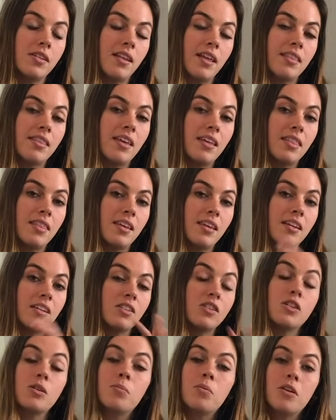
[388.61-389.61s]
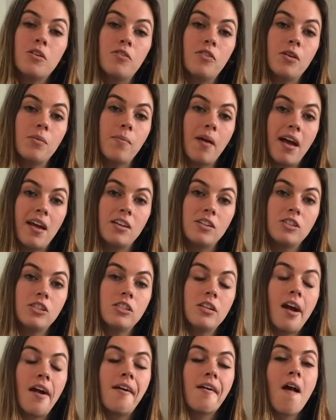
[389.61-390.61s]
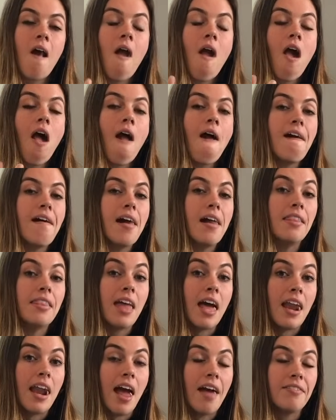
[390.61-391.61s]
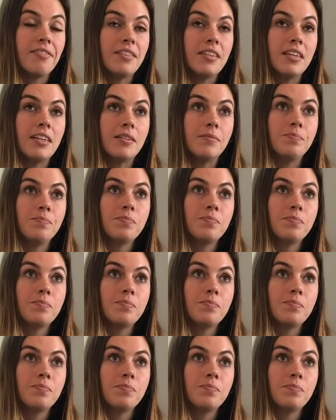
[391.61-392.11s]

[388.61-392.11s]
that they think is their perfect match. And then at the